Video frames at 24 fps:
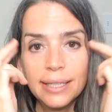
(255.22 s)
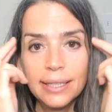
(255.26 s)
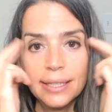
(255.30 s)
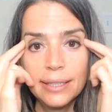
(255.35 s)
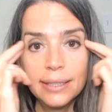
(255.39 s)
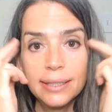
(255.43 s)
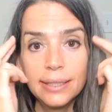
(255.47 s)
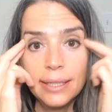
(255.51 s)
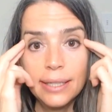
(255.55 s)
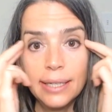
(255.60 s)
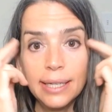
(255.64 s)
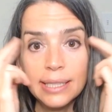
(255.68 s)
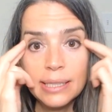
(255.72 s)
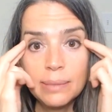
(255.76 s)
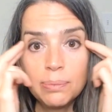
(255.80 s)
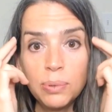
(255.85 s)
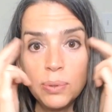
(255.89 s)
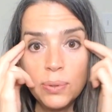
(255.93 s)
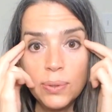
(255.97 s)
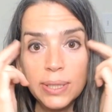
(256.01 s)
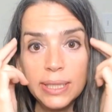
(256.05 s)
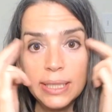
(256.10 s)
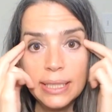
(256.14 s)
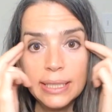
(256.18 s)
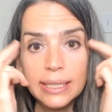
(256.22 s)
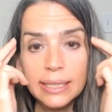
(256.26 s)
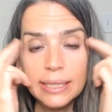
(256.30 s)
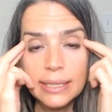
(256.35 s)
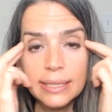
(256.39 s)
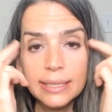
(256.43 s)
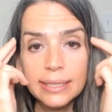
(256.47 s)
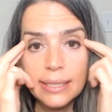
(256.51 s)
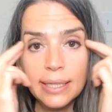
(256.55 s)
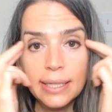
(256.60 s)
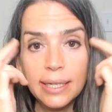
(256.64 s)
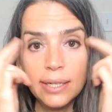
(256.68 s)
The next point
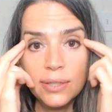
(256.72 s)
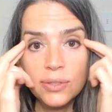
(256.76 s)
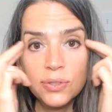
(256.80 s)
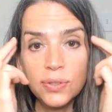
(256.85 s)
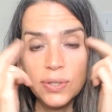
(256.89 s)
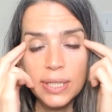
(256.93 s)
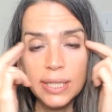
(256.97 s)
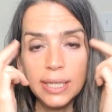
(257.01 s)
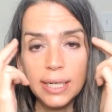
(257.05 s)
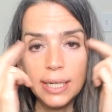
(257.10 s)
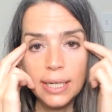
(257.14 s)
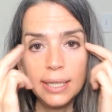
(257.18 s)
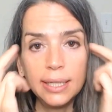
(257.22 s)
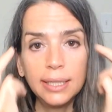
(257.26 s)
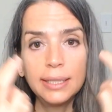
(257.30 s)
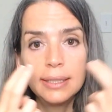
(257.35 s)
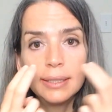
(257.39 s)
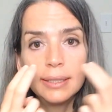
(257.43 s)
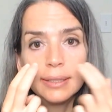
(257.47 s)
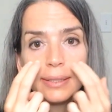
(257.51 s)
is under the eye.